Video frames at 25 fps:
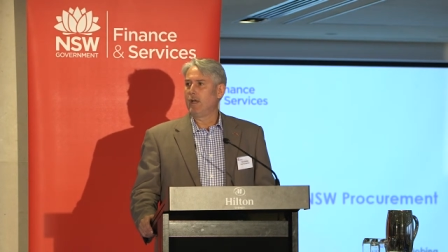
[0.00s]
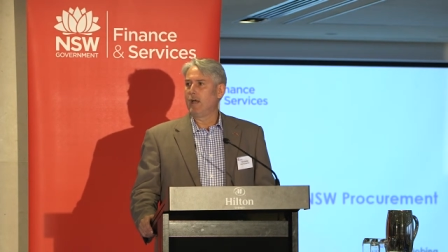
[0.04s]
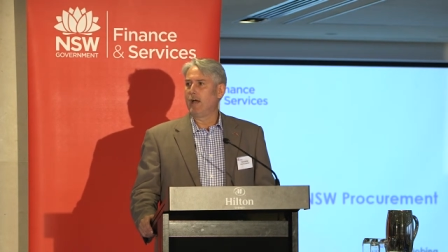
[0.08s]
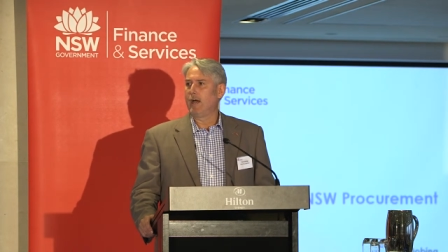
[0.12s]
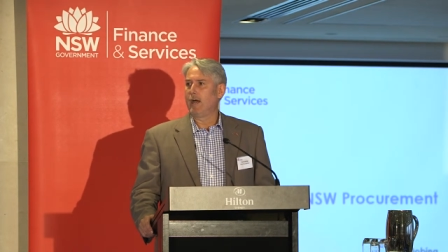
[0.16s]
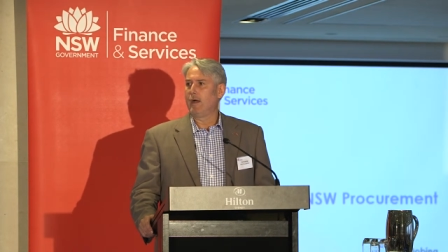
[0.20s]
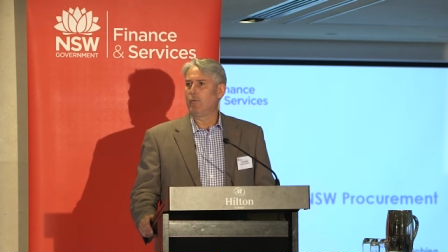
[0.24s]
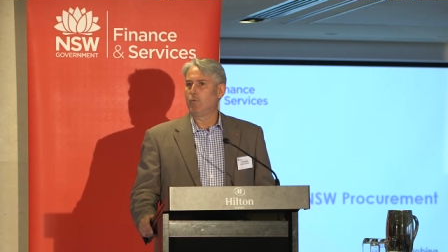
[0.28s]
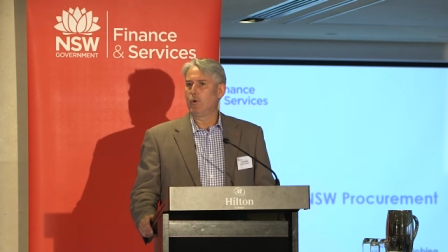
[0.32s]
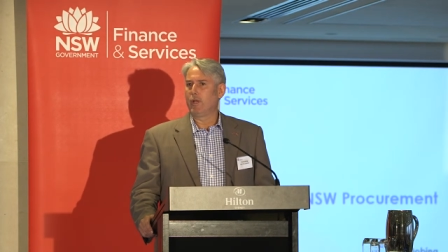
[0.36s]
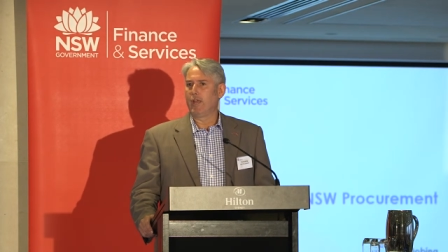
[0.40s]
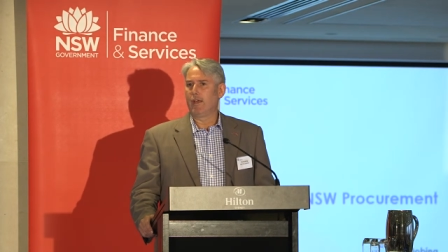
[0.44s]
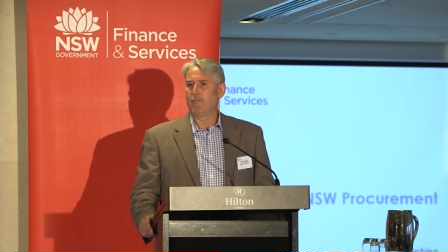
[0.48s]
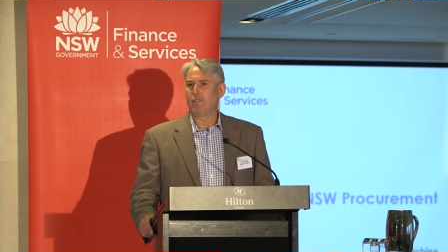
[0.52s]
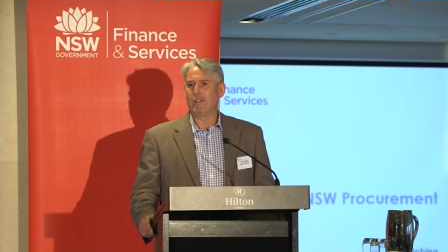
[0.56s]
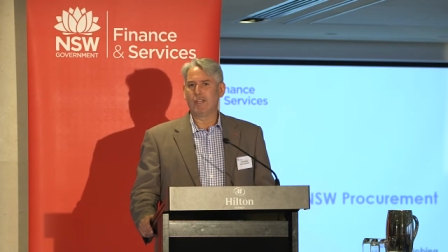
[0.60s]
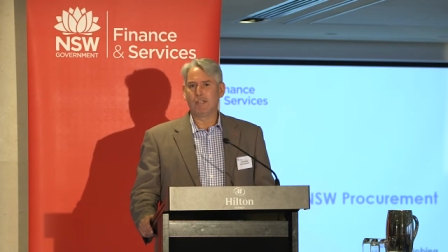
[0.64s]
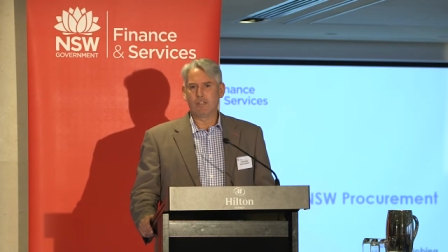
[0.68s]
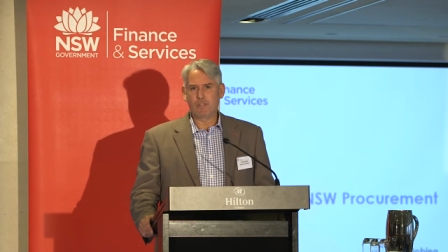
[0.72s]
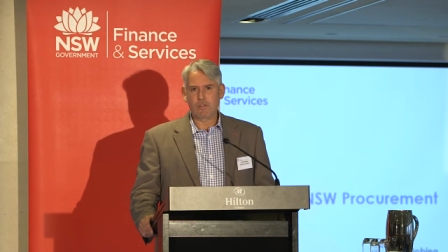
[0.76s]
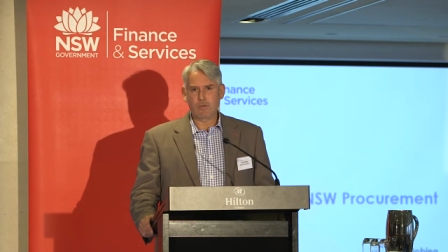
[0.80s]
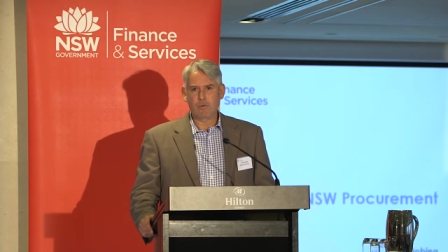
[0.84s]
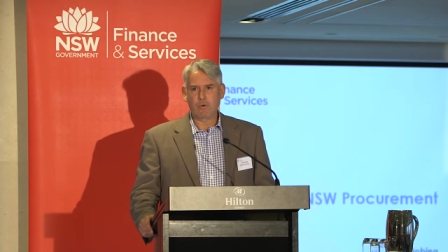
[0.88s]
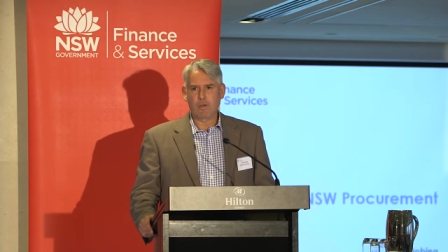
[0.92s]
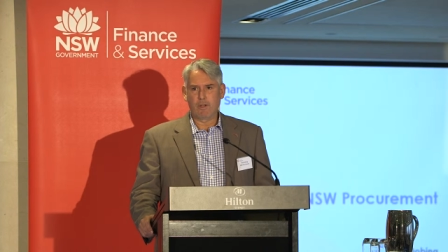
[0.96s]
Um, we have
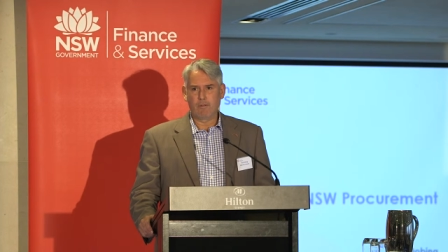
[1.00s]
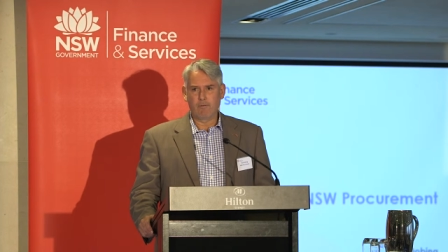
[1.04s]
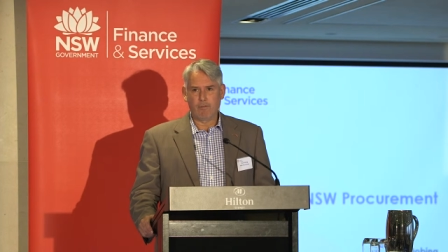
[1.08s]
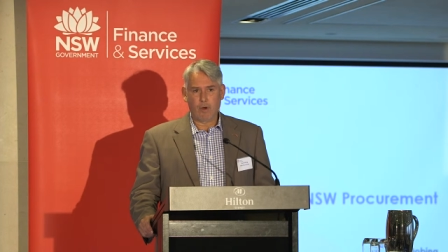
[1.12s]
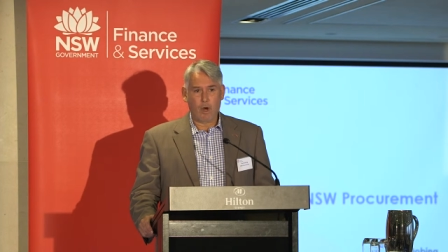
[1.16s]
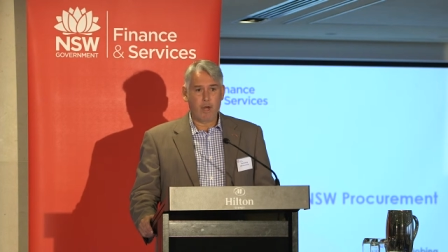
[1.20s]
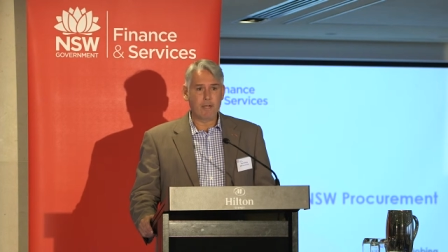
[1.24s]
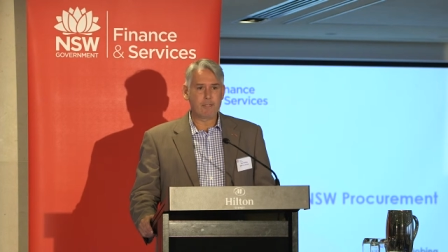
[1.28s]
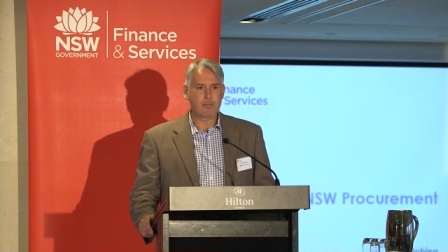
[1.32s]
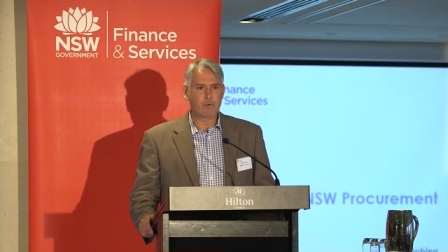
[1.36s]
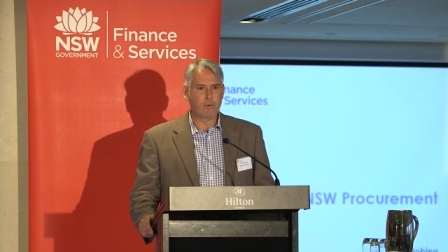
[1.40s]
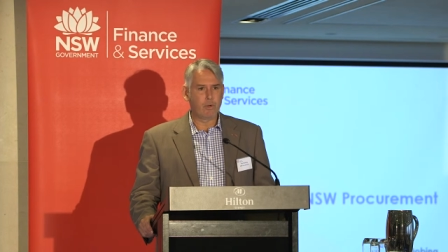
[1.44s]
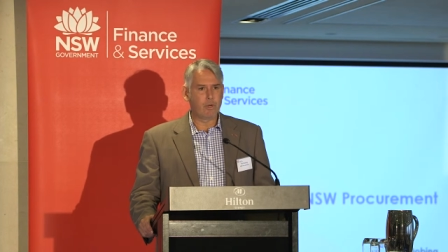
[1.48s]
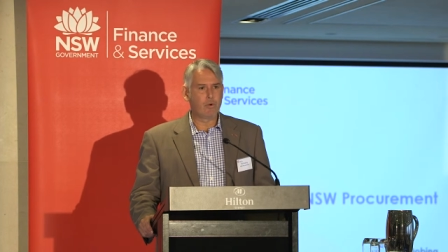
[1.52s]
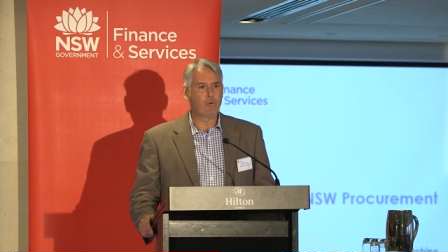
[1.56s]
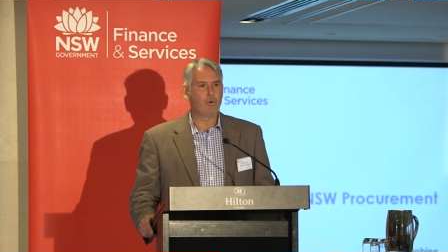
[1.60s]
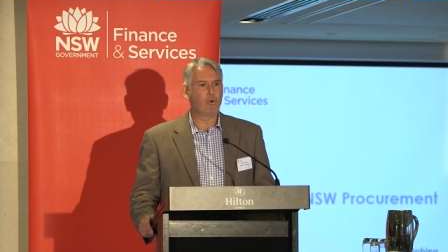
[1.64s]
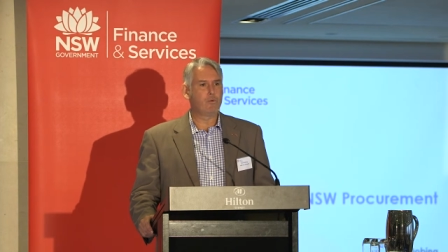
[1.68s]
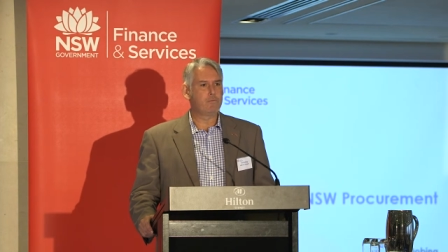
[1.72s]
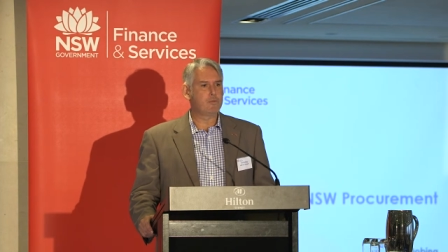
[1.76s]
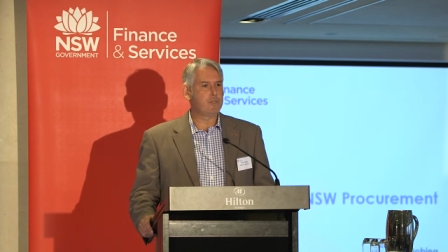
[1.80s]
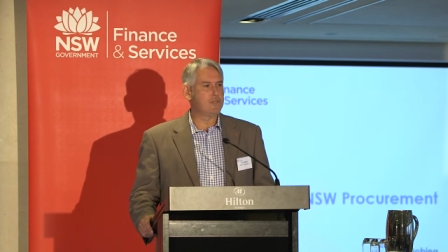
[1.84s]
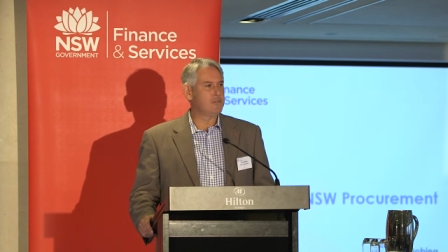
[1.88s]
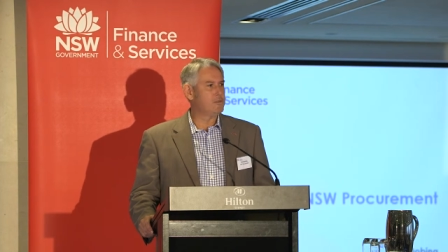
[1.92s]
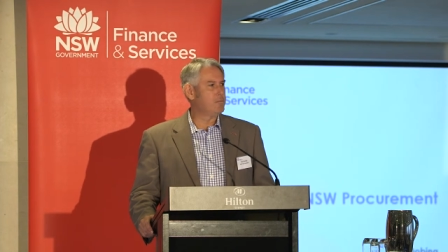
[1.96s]
industry advisory
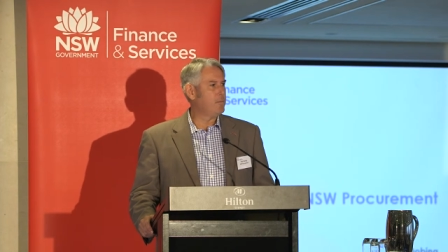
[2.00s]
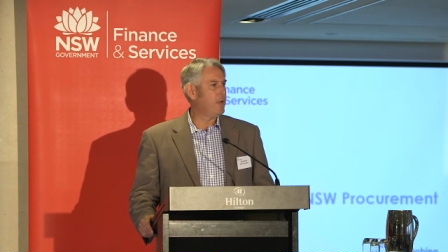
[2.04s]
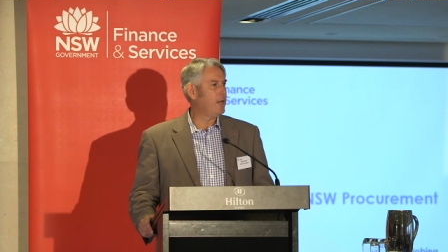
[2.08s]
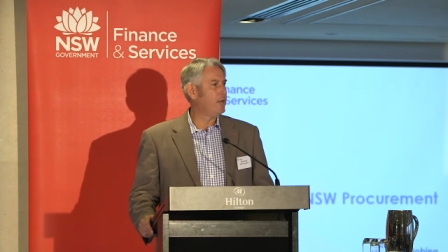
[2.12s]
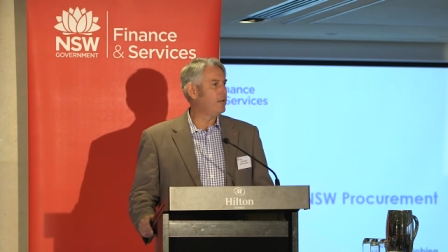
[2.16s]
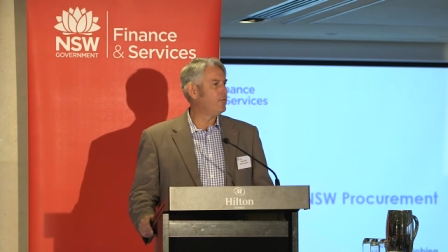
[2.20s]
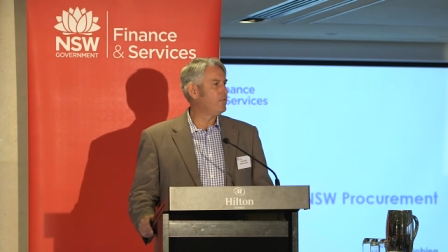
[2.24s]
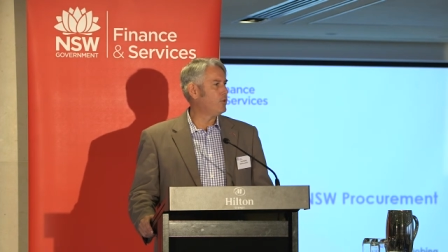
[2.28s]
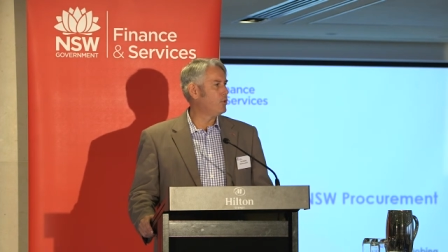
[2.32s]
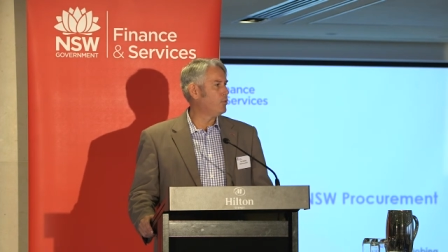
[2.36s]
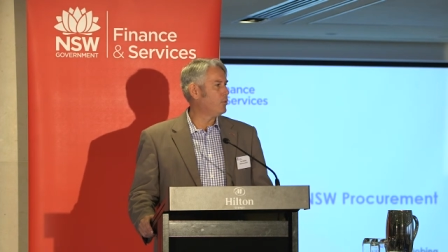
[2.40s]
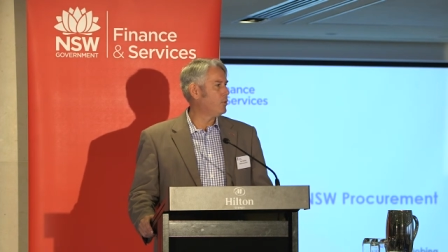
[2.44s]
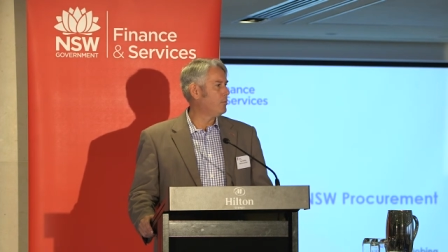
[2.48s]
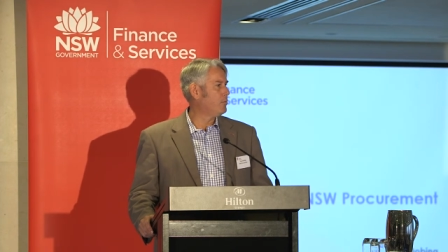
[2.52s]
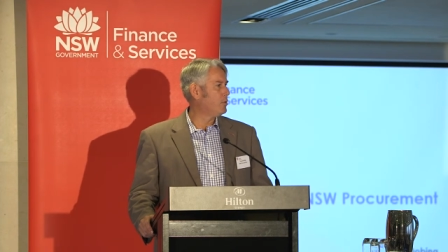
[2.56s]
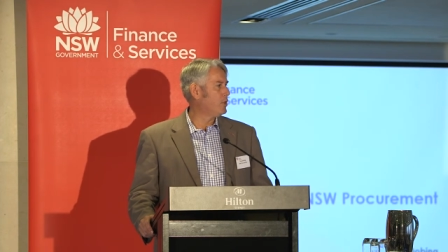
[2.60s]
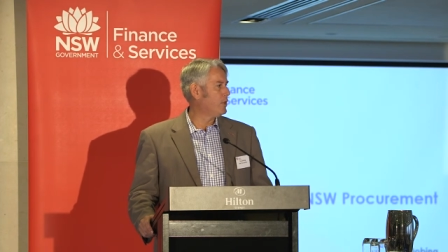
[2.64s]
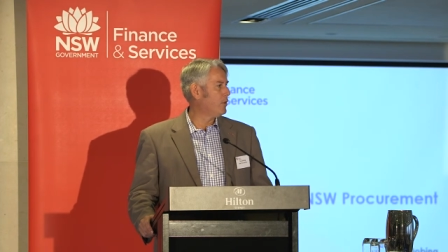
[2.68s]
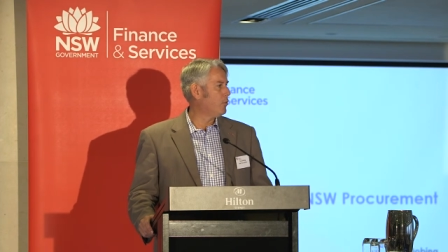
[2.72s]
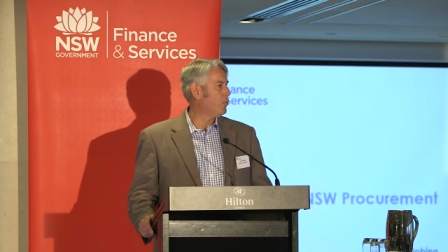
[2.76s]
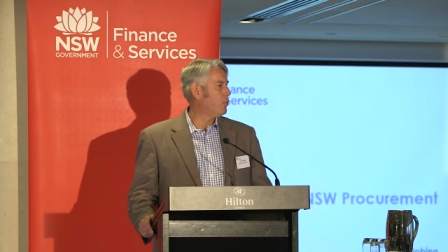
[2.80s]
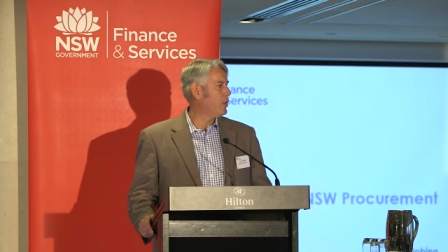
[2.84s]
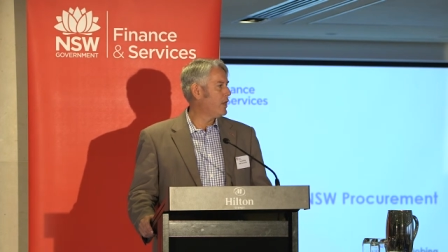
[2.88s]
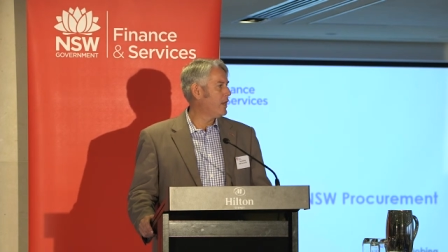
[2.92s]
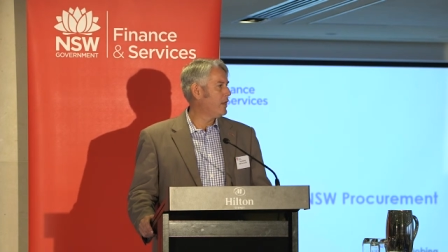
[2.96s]
groups, as many of you would be
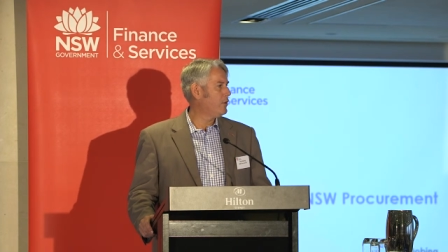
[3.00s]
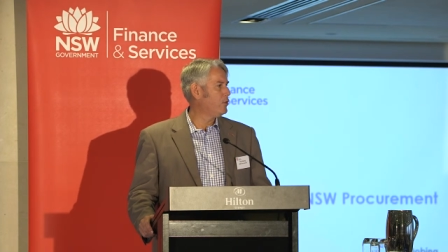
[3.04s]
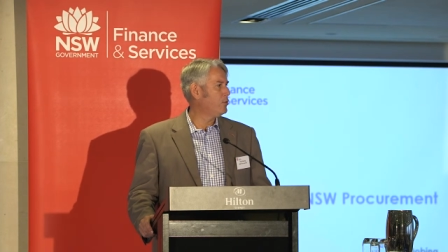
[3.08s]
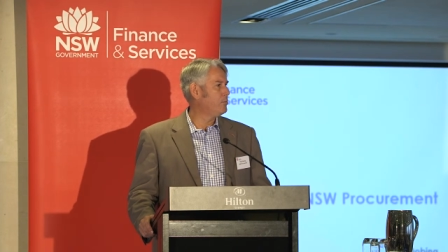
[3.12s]
aware,